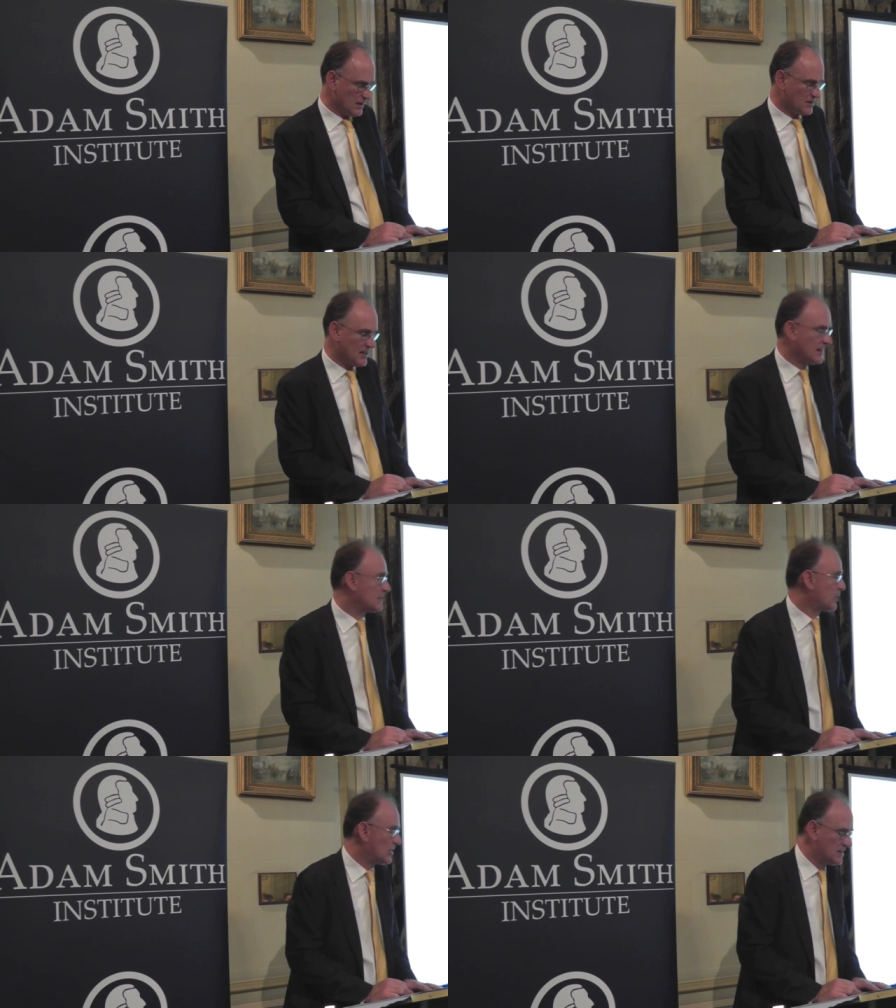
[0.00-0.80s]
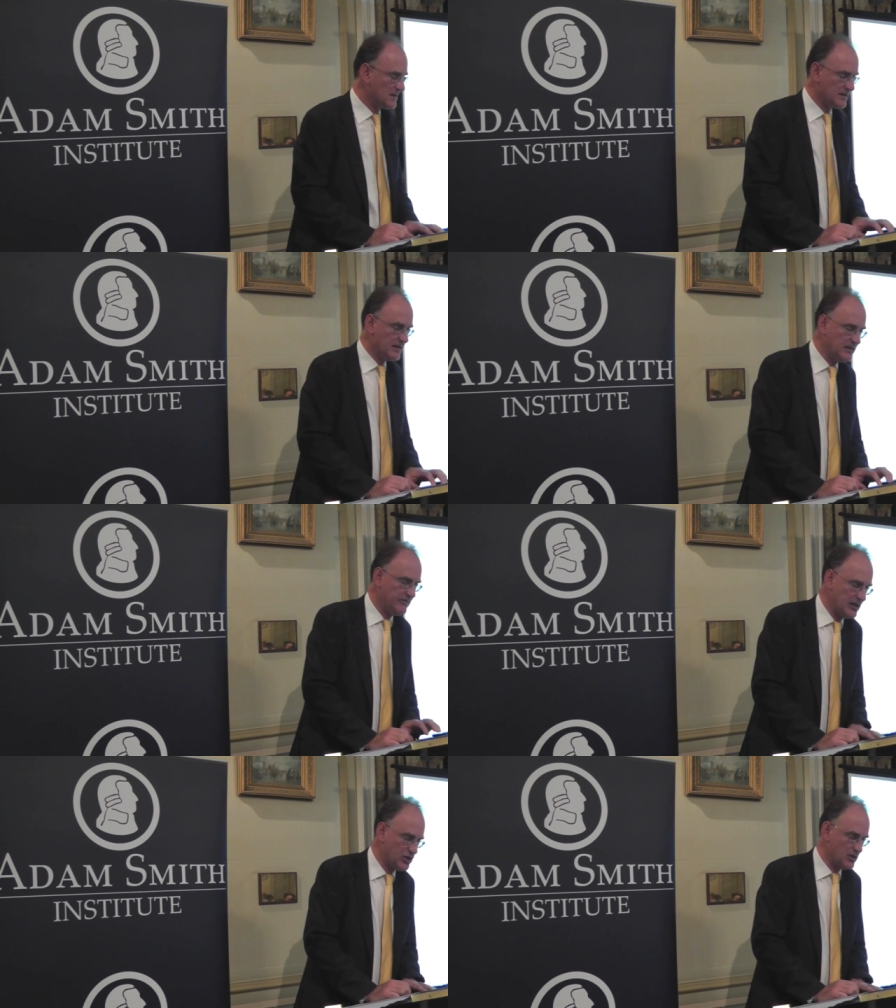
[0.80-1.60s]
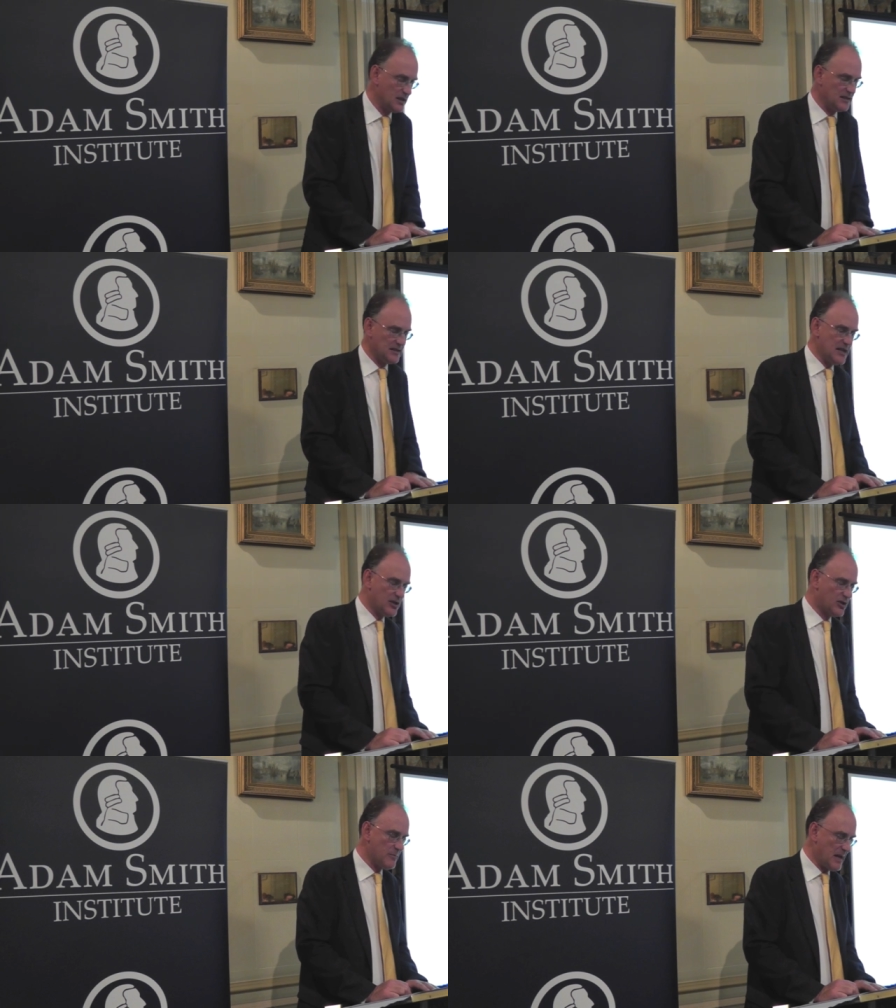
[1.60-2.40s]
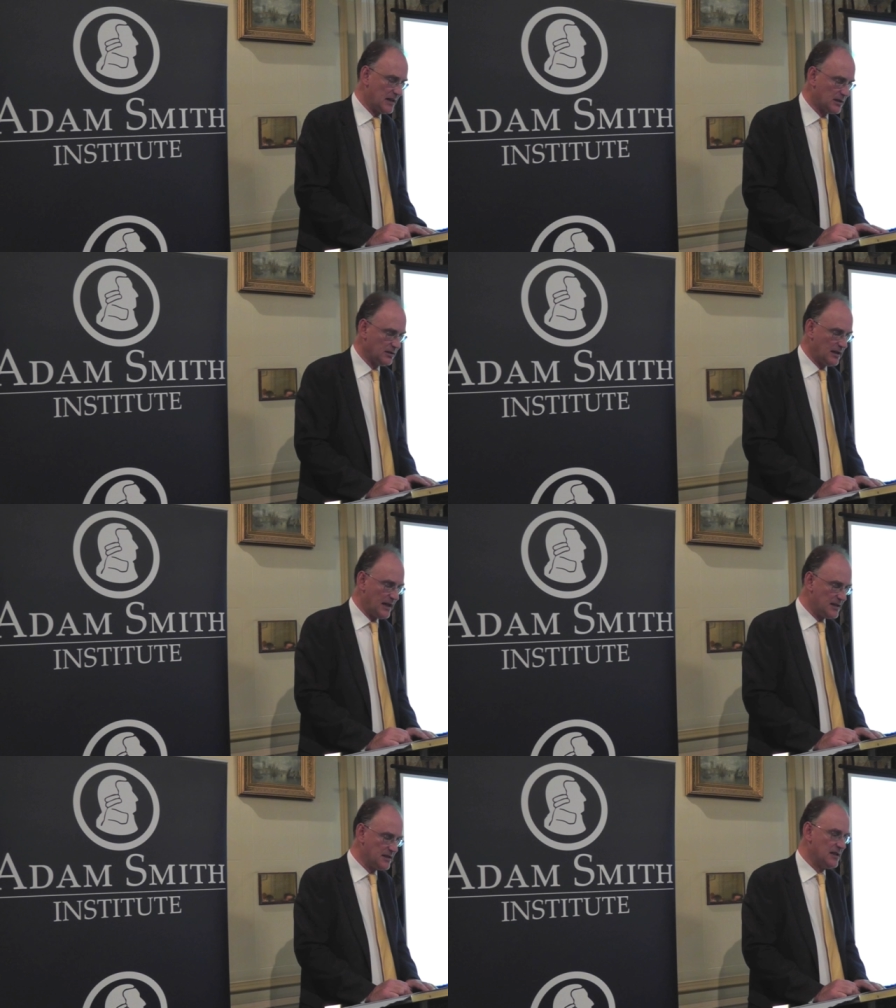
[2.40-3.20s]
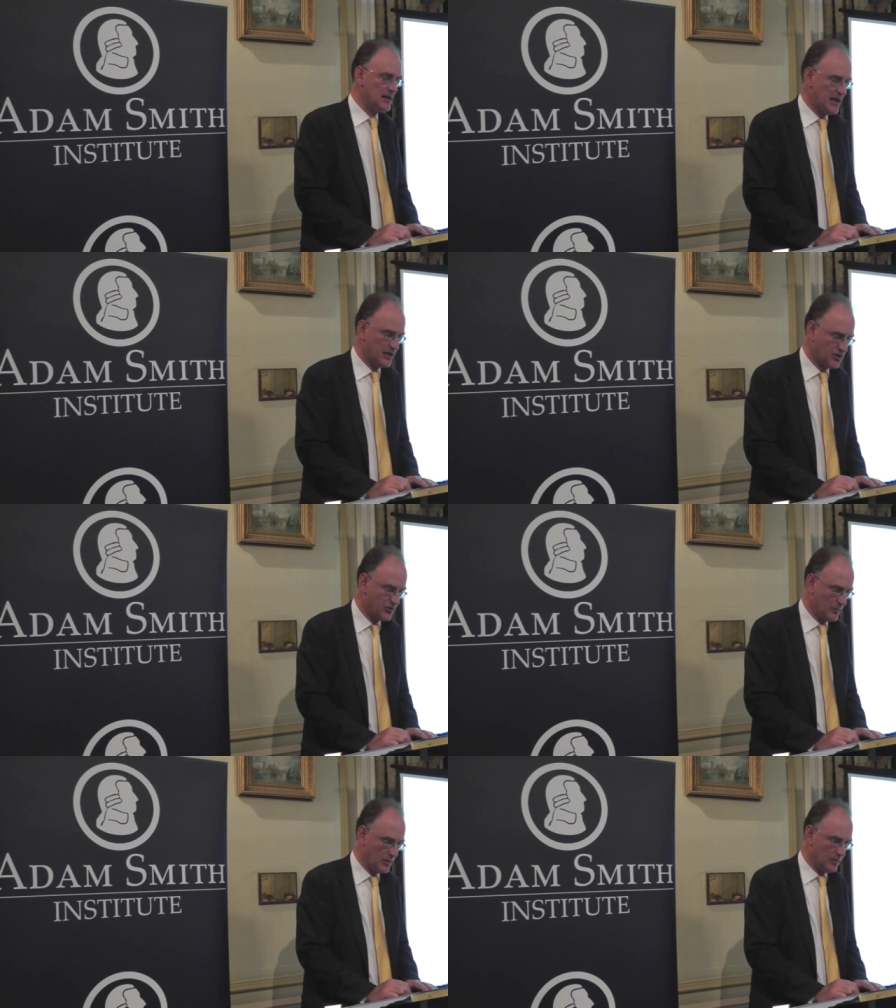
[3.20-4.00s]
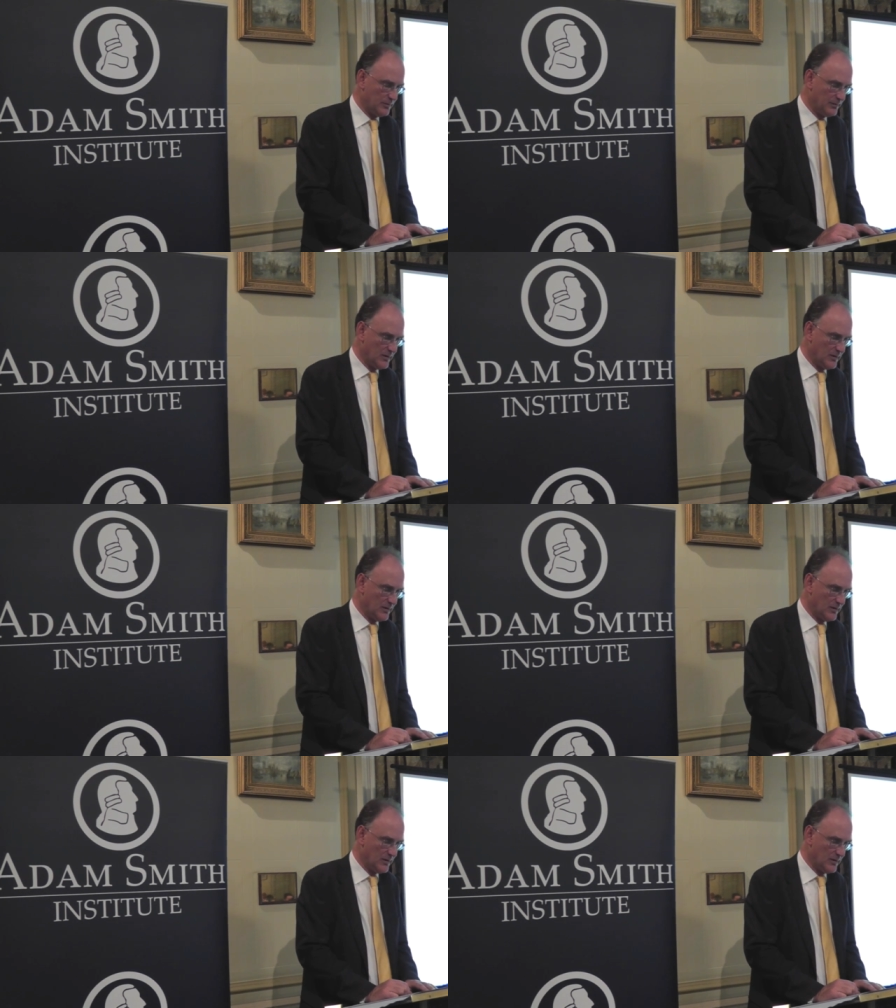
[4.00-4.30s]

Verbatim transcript: The second point is that innovation is incremental and inexorable.